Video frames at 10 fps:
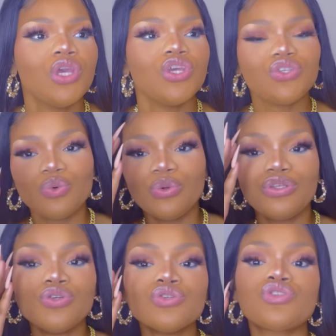
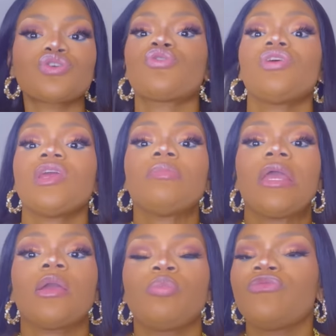You
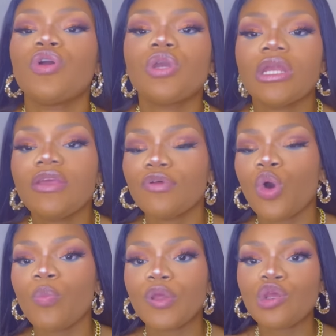screaming before you can even
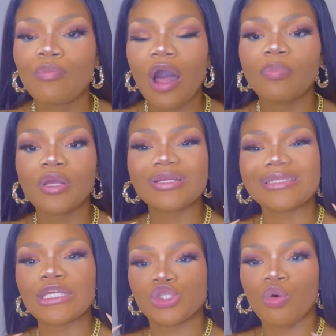open your mouth because
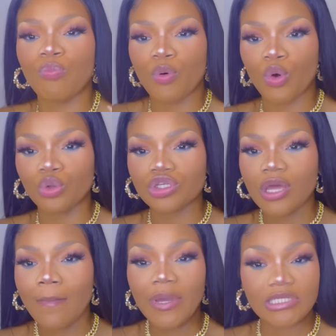they're so bold.
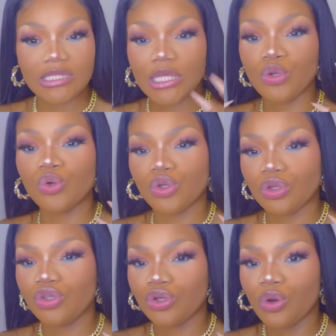But yet they look,
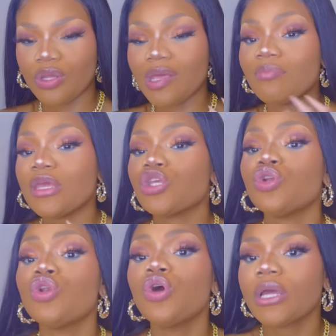you know, they make
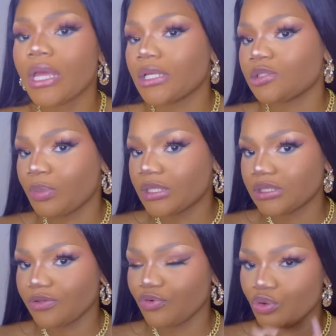you look
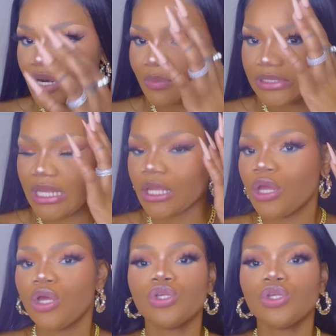expensive. You know what I'm saying?